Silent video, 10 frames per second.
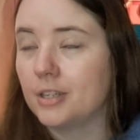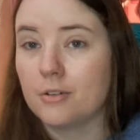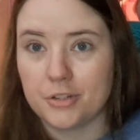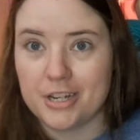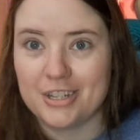the
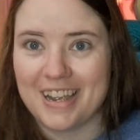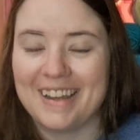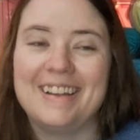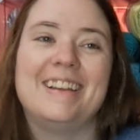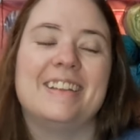strange
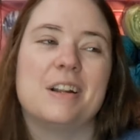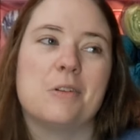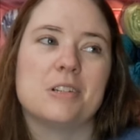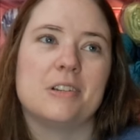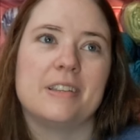hat, and then I
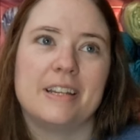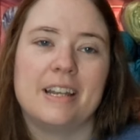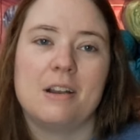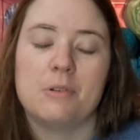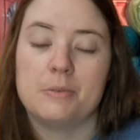worked on it that
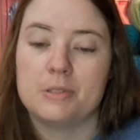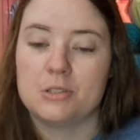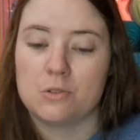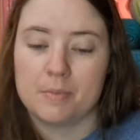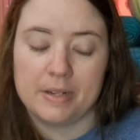night when it was
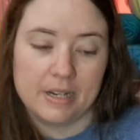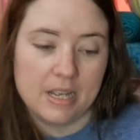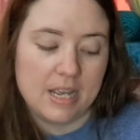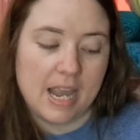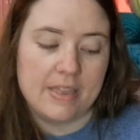storming.
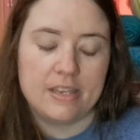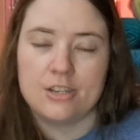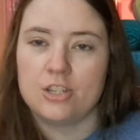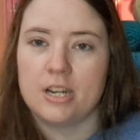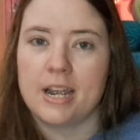And then
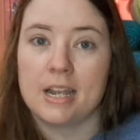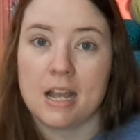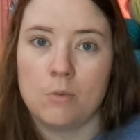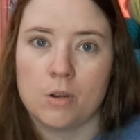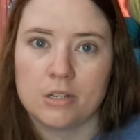yesterday
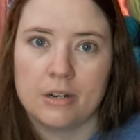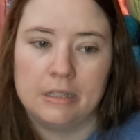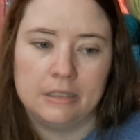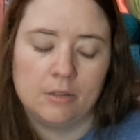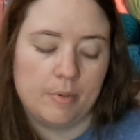I worked on
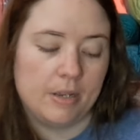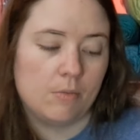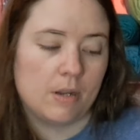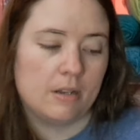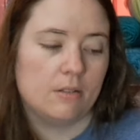it a little
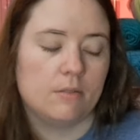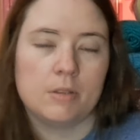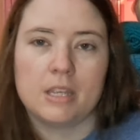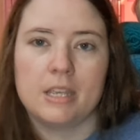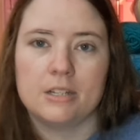bit while
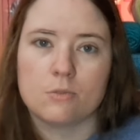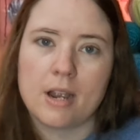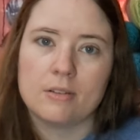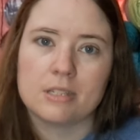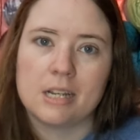the kids
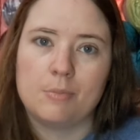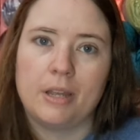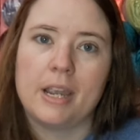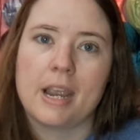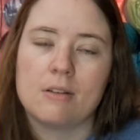were outside
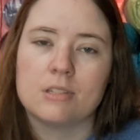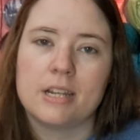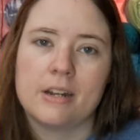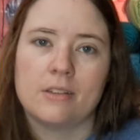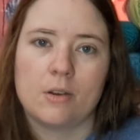playing. I was
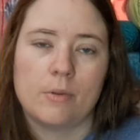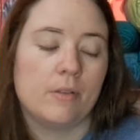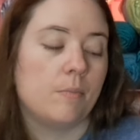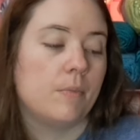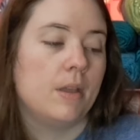sitting out there
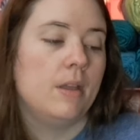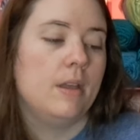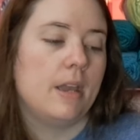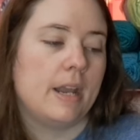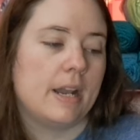with them
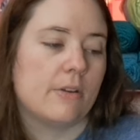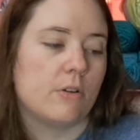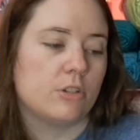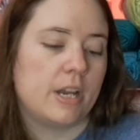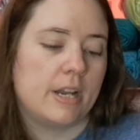and I
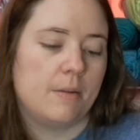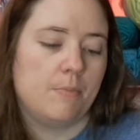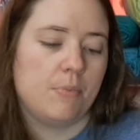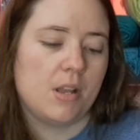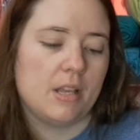crocheted
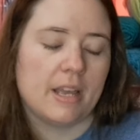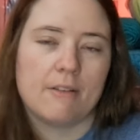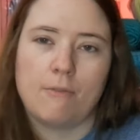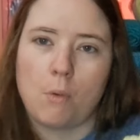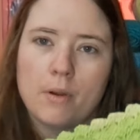probably
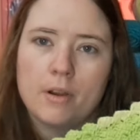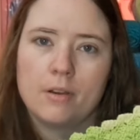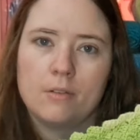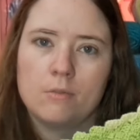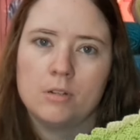like four
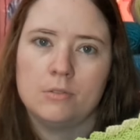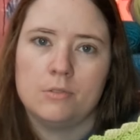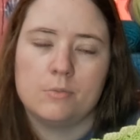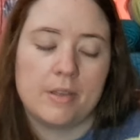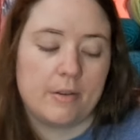
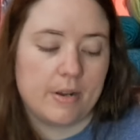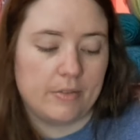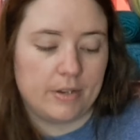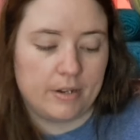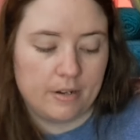rows while they were
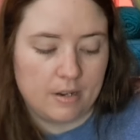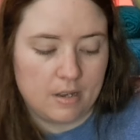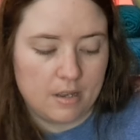out there.